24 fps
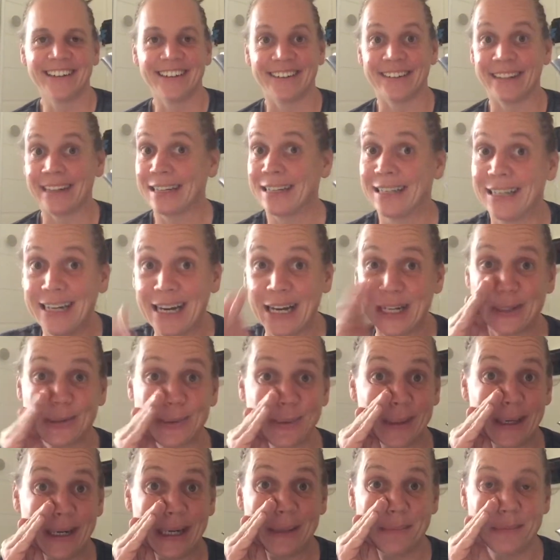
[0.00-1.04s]
like an
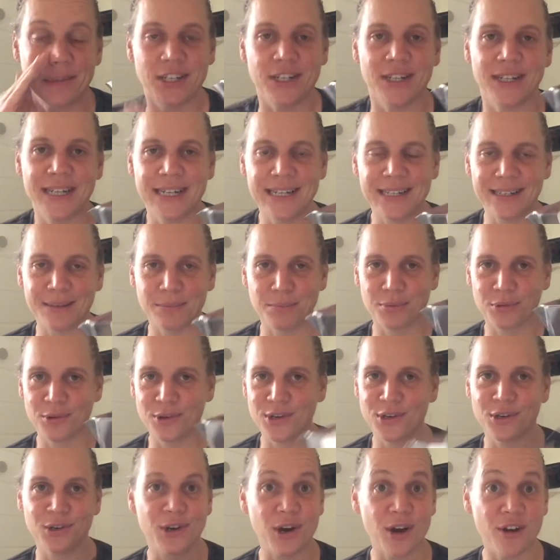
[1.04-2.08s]
ashram, and you need to brew
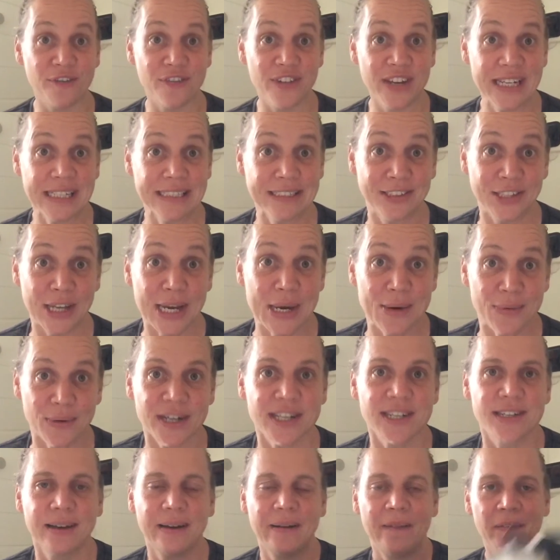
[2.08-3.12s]
your coffee in
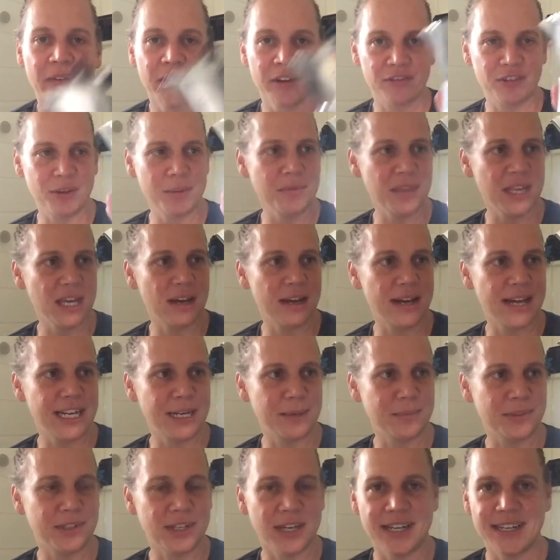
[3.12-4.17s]
secret, flip the iron
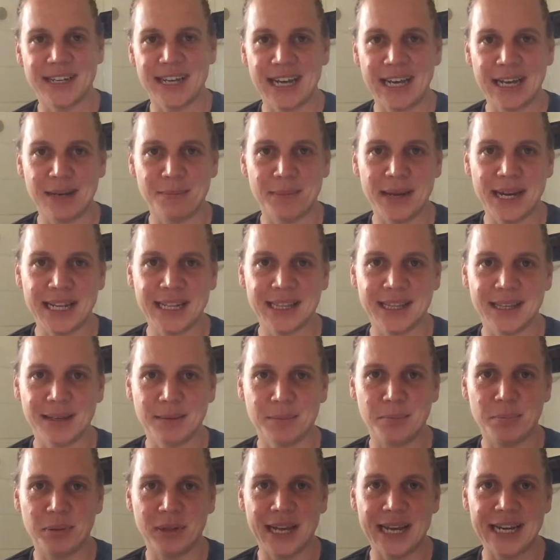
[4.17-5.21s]
upside down, make the
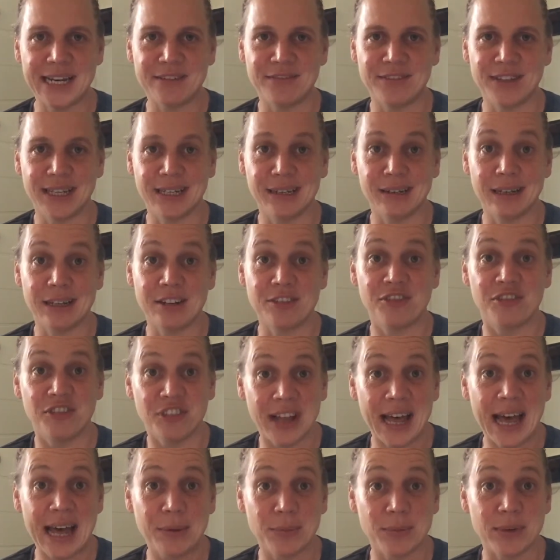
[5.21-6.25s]
plate of the iron
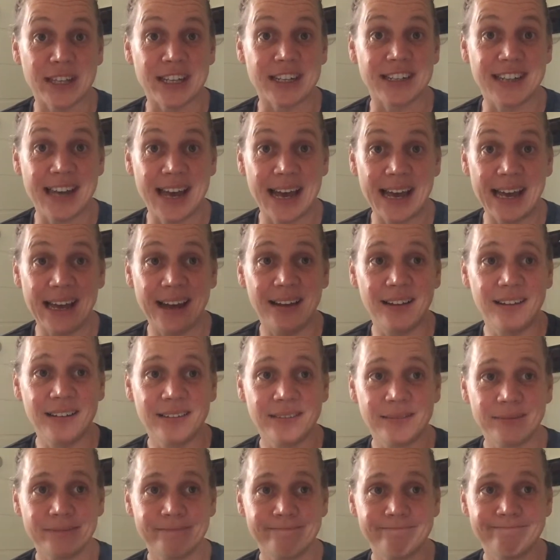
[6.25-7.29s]
flat with a towel,
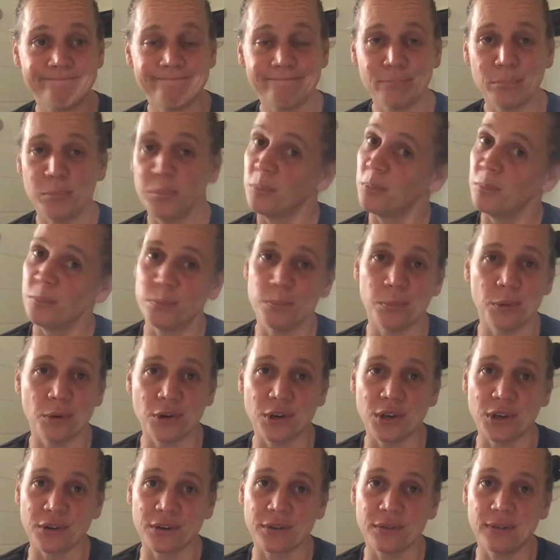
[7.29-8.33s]
brew
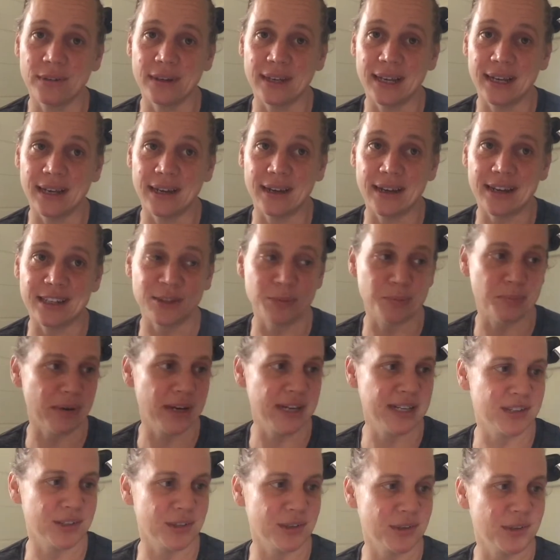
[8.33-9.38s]
your
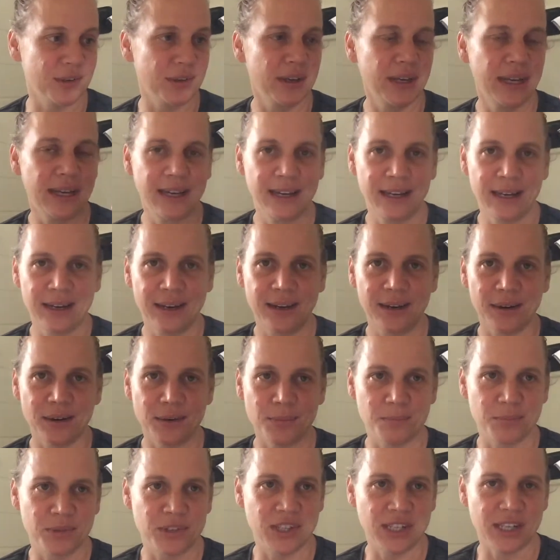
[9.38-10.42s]
espresso,
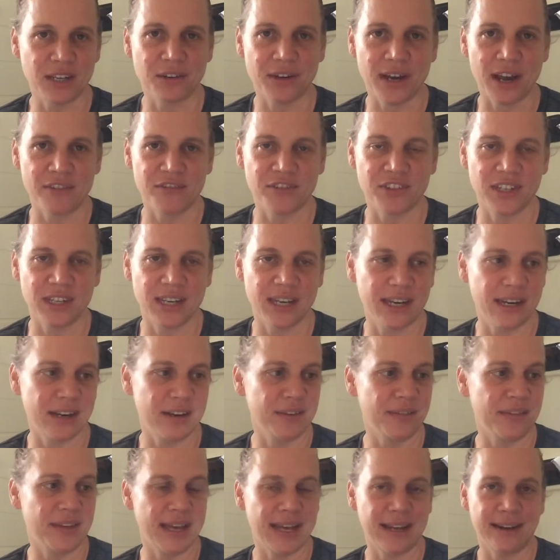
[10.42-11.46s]
stick your cafetiere
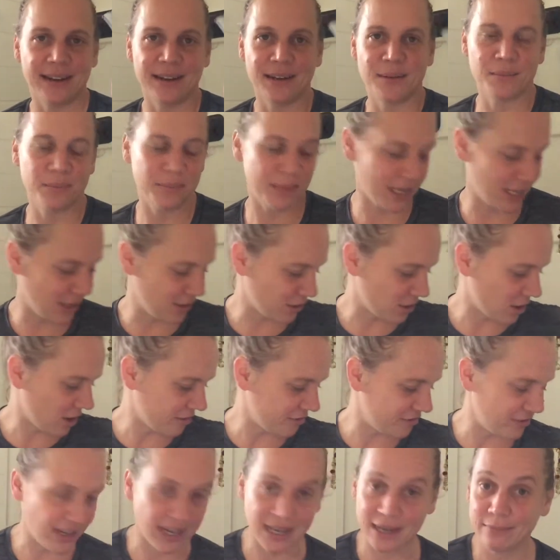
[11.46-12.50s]
on that, and make your
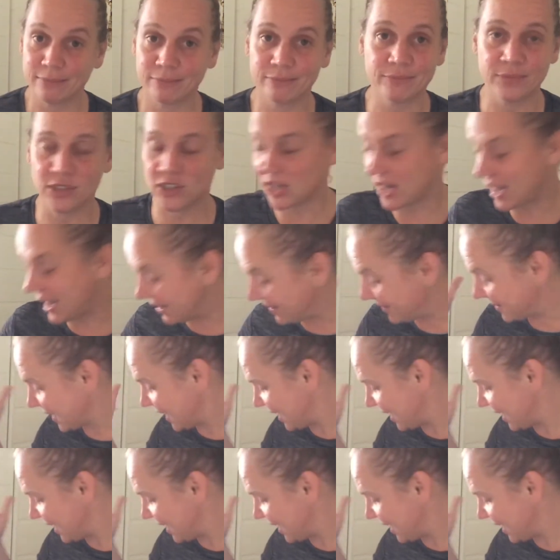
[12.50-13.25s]
coffee sans